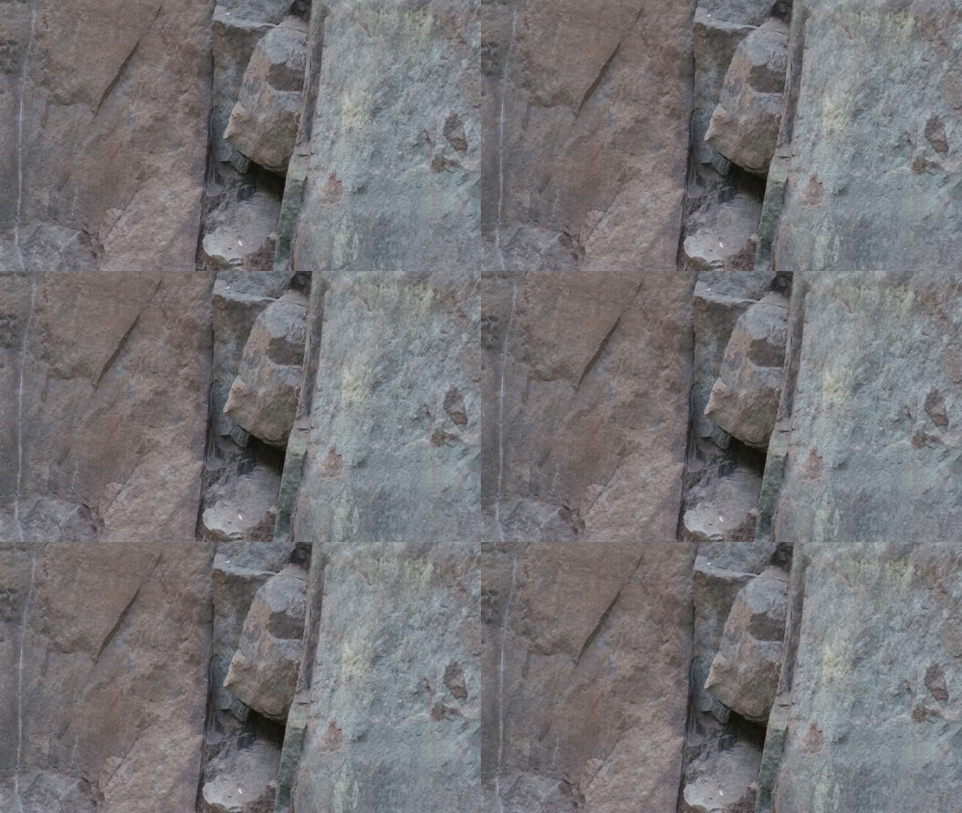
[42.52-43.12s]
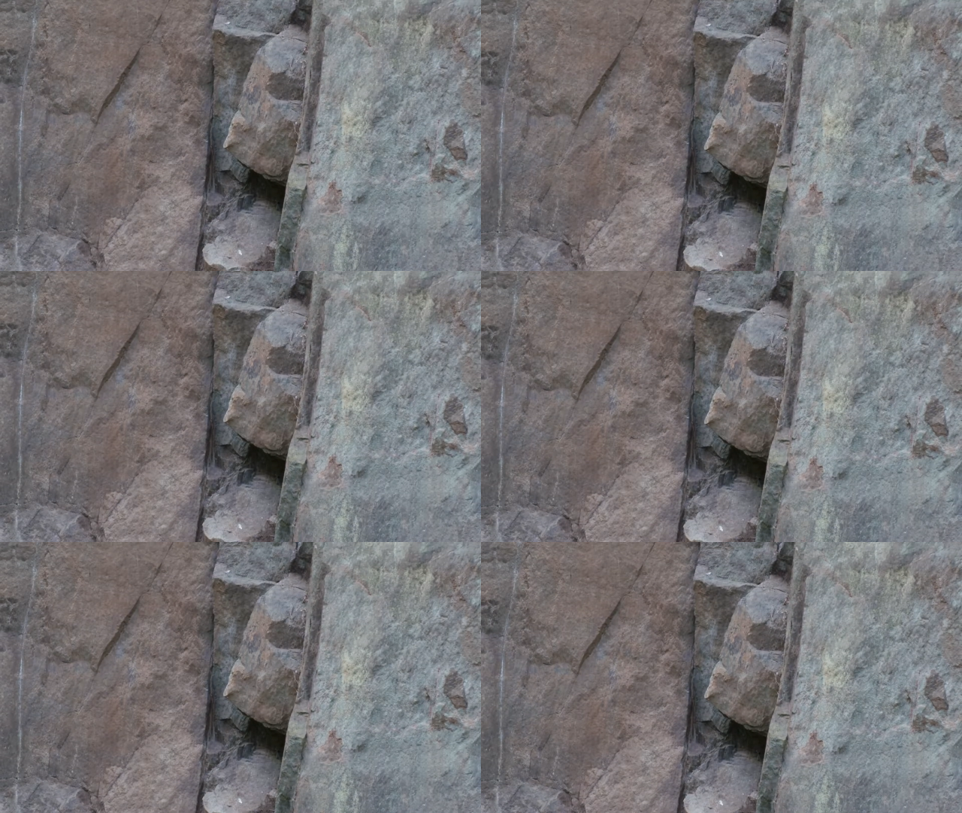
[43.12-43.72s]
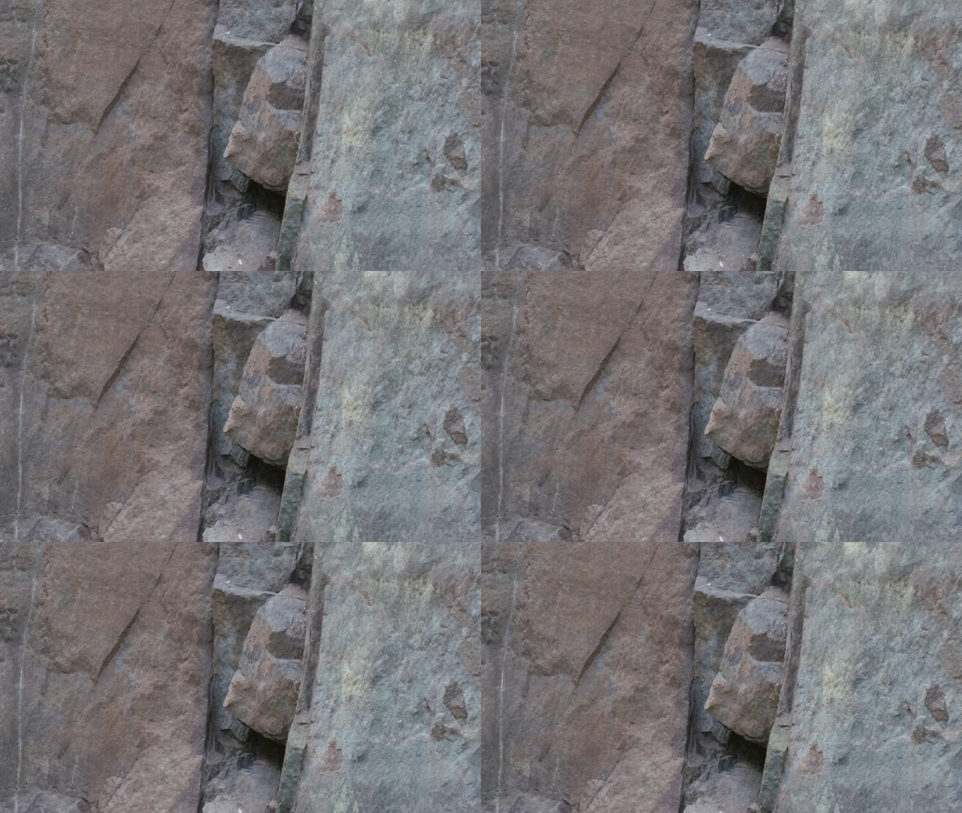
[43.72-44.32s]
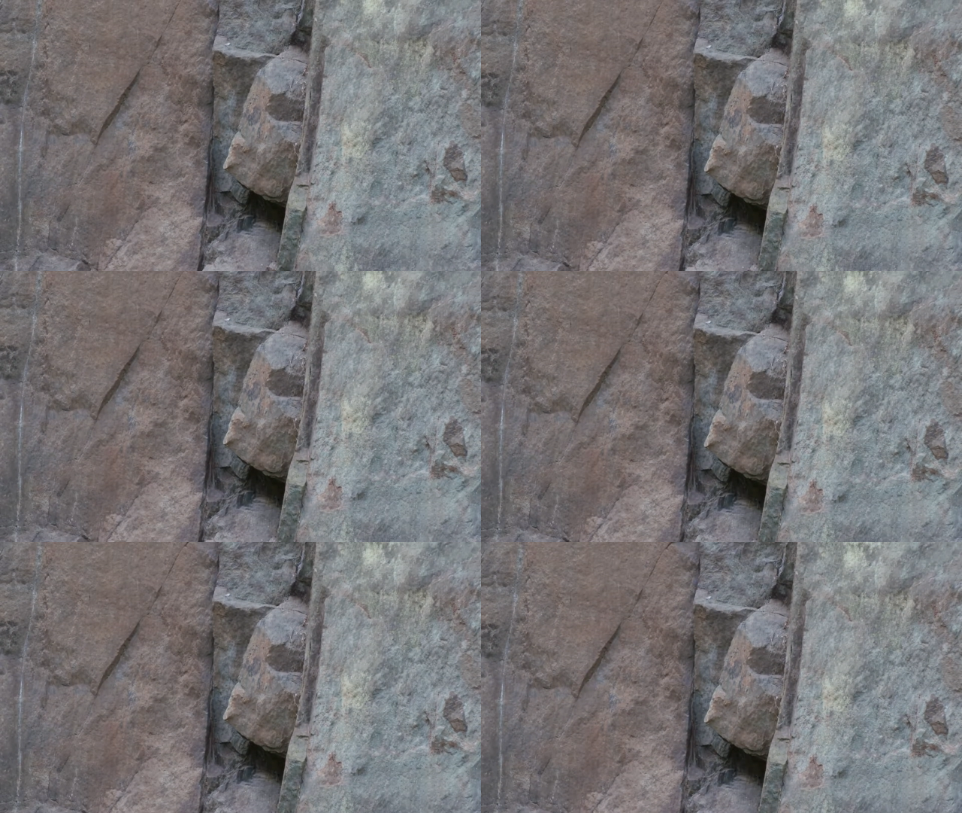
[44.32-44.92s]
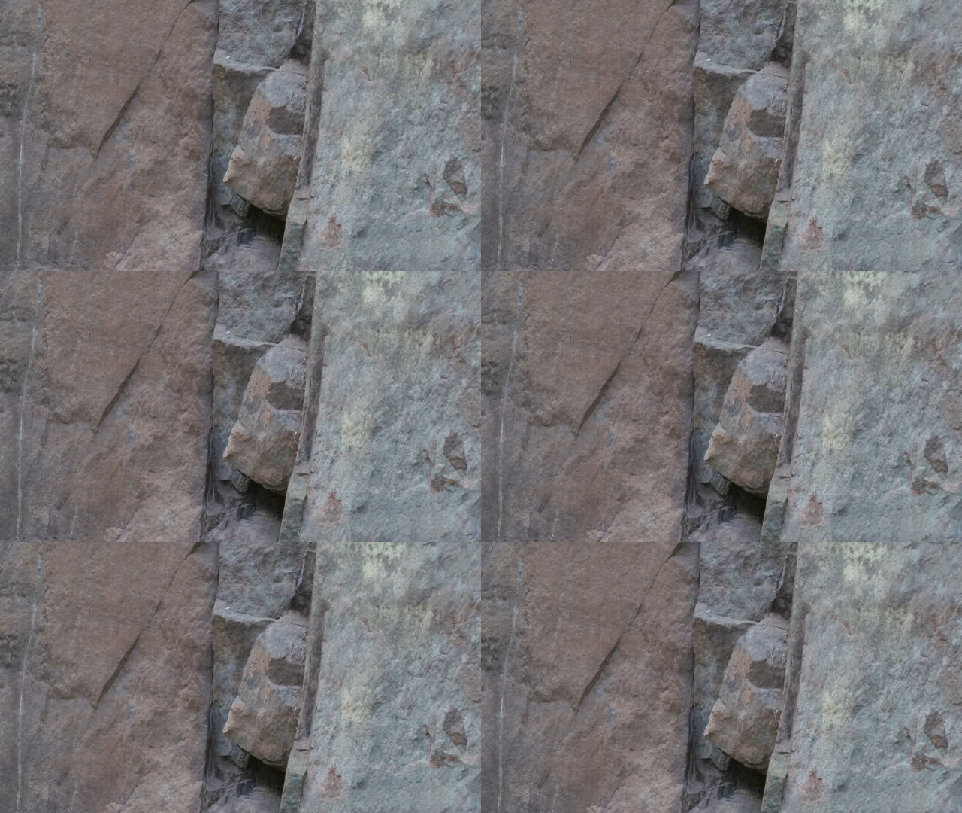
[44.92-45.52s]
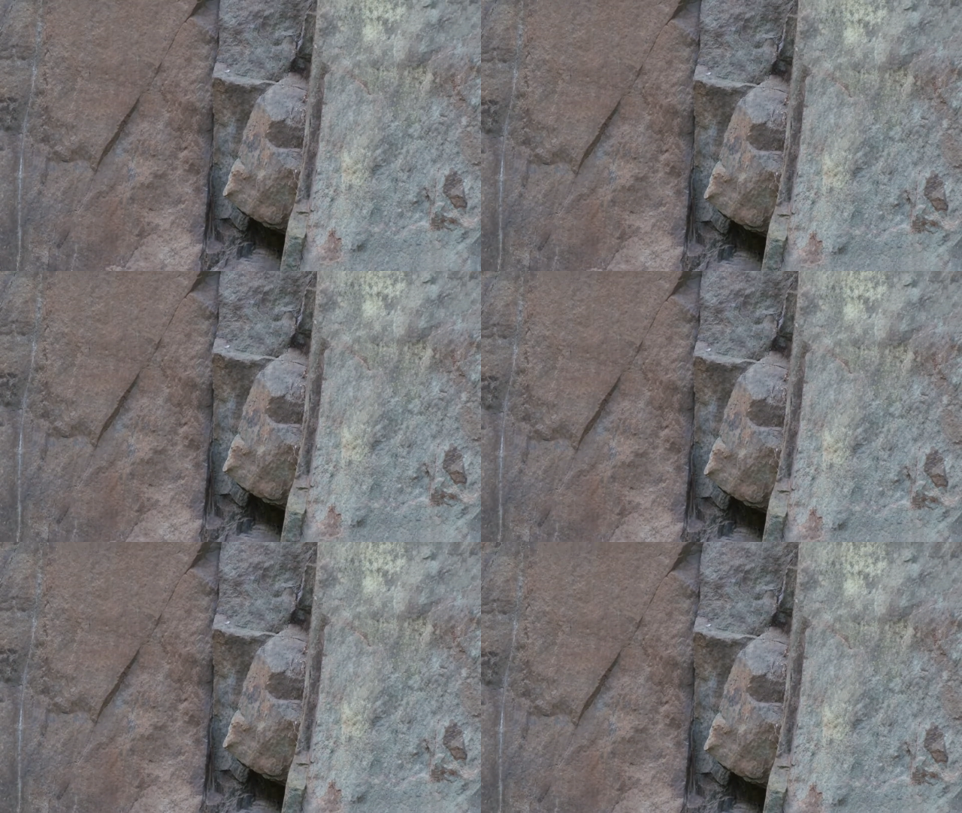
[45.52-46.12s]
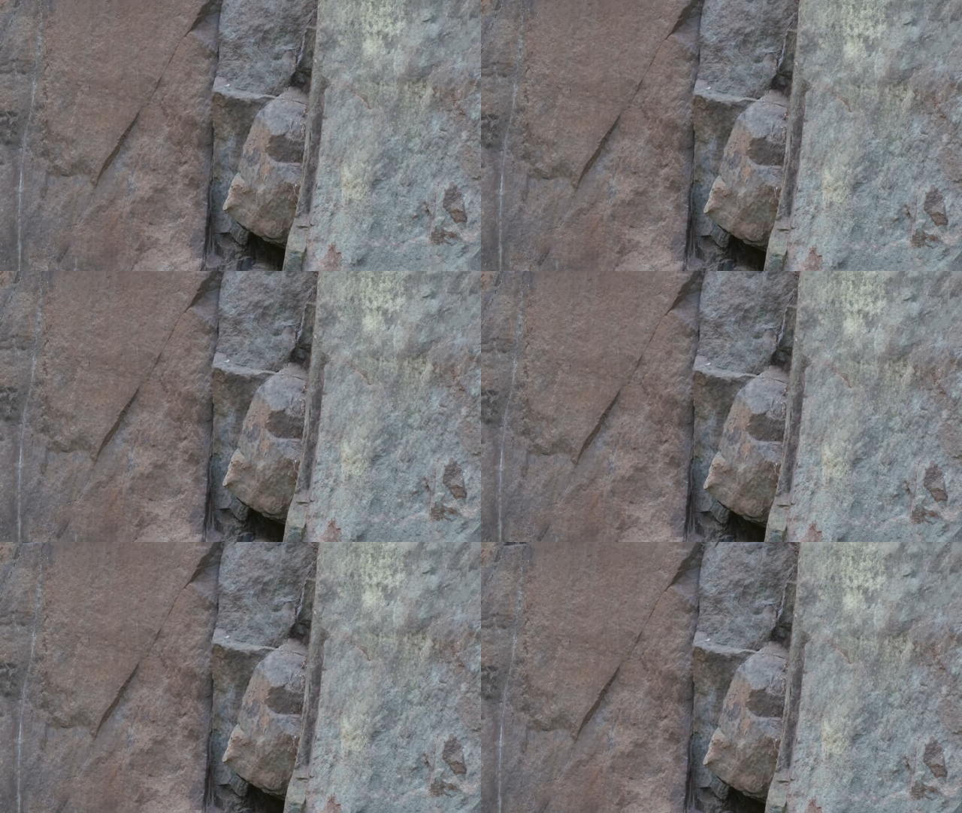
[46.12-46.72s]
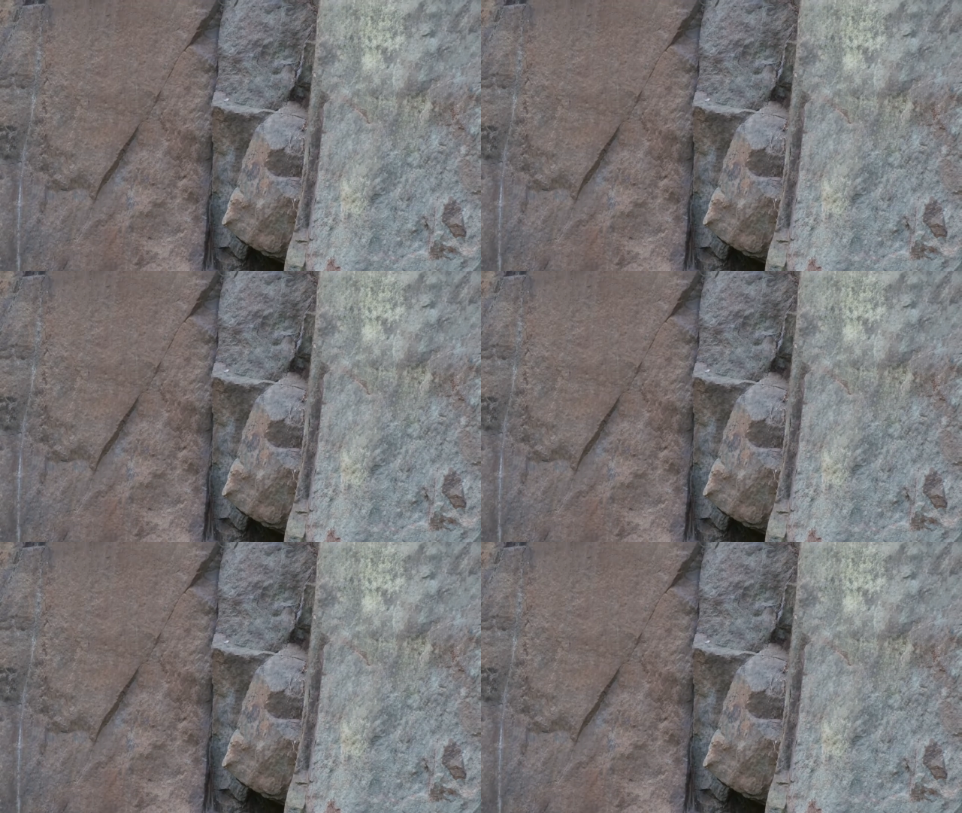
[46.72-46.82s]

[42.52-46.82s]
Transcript: Nobody's mouth can be seen.